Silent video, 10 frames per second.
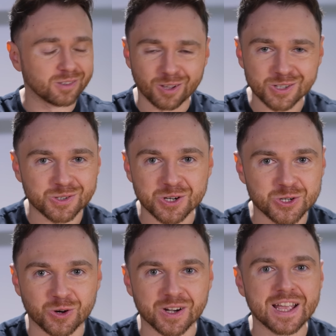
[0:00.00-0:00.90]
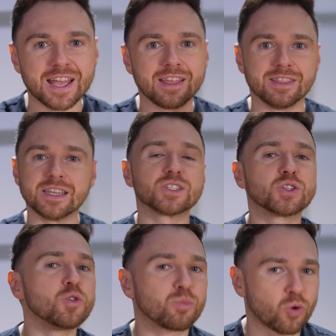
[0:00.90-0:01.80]
Long story short, these
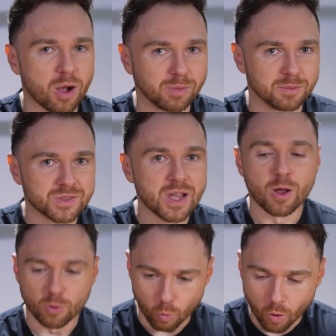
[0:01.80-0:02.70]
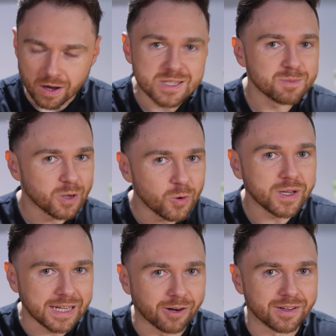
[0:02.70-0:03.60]
two problems quantum
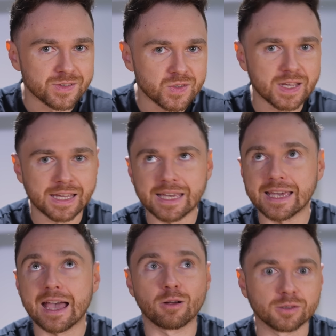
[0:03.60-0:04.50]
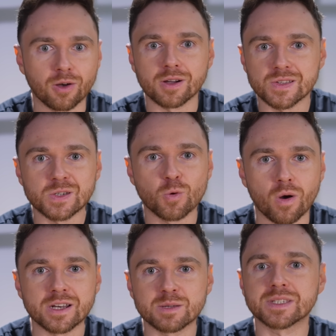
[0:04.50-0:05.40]
coherence, aka how long it's in
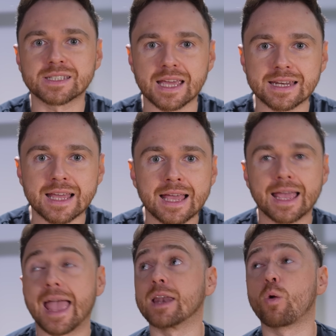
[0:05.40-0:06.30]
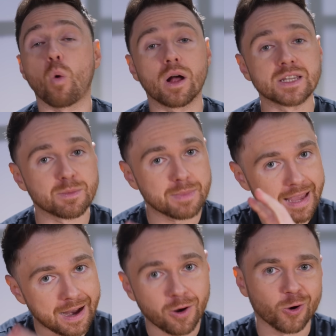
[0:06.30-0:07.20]
quantum state, and
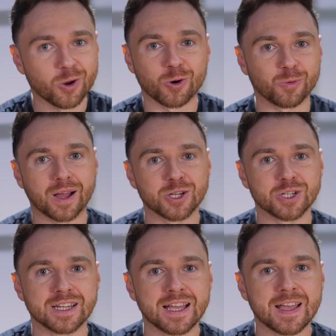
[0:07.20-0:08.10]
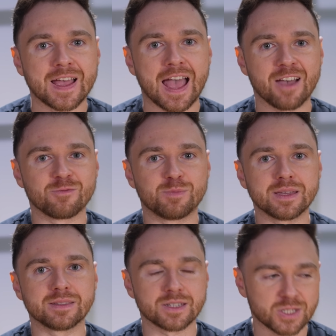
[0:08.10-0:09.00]
quantum error correction have
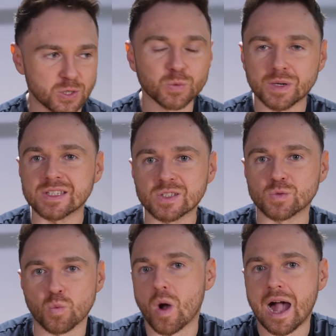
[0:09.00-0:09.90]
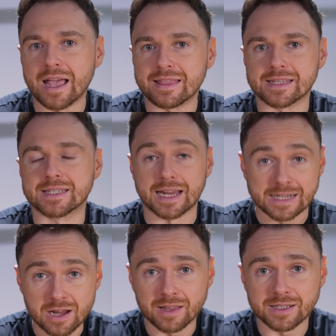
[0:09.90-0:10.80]
been the two reasons why this
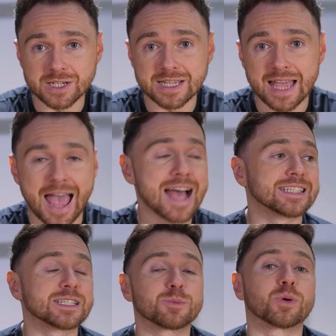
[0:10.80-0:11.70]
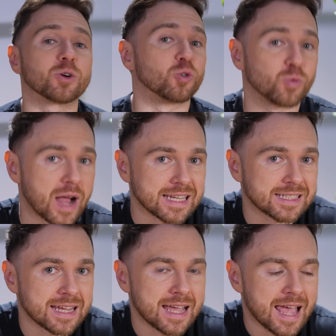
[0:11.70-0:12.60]
technology hasn't
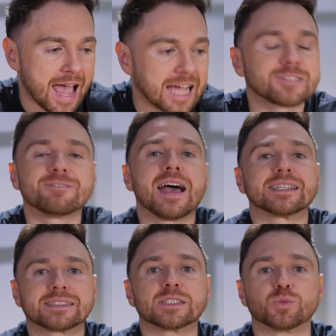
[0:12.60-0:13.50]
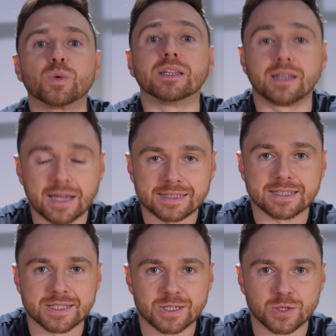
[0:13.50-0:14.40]
progressed as fast as we liked
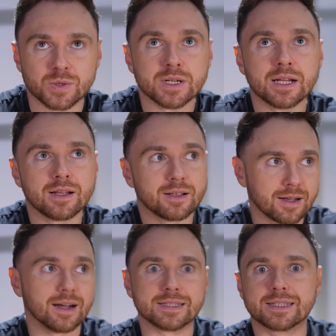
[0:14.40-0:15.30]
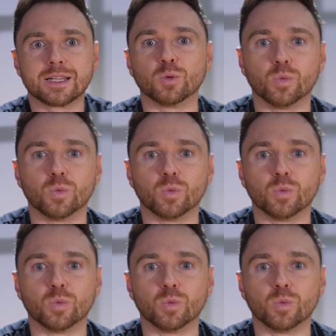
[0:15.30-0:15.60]
it to until